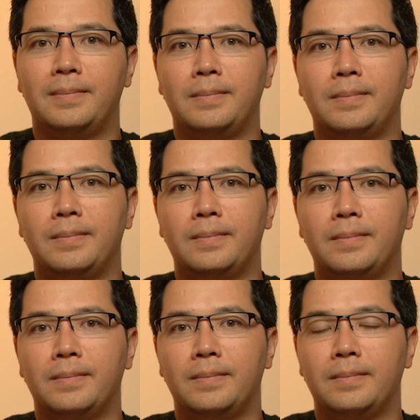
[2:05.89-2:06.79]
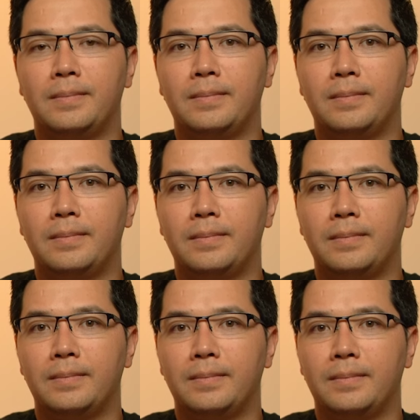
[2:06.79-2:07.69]

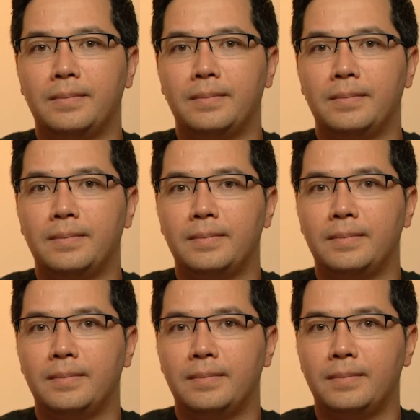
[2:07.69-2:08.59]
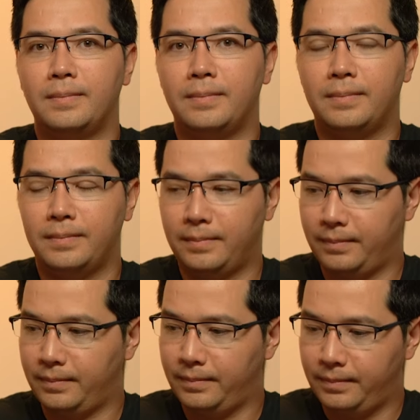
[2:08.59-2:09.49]

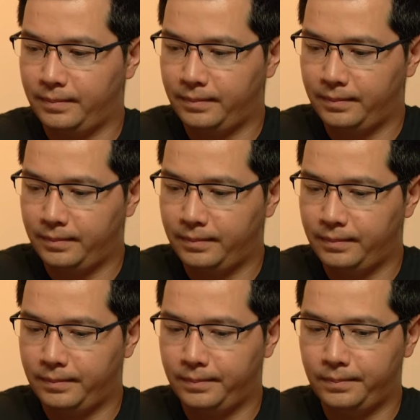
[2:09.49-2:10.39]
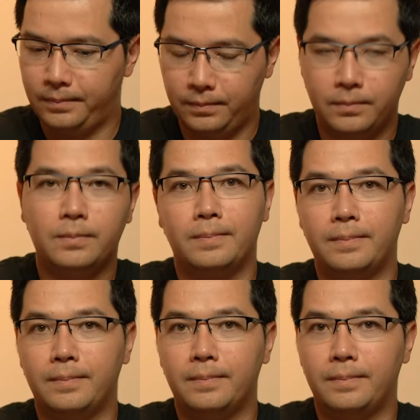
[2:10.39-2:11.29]

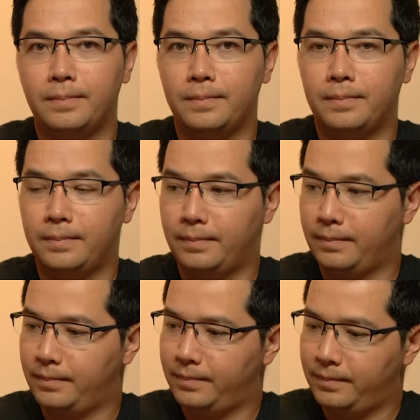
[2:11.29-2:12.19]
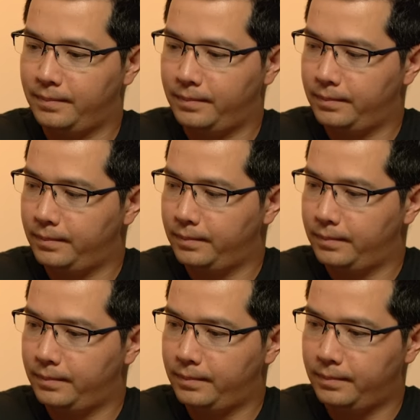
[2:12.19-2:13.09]

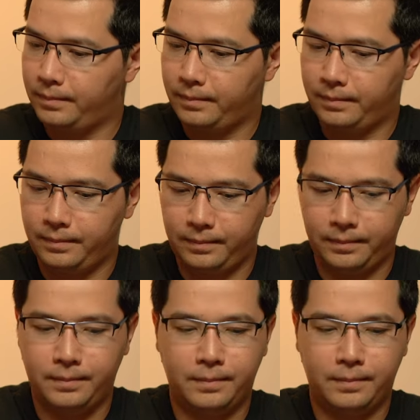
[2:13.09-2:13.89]
No words are spoken by the person on screen.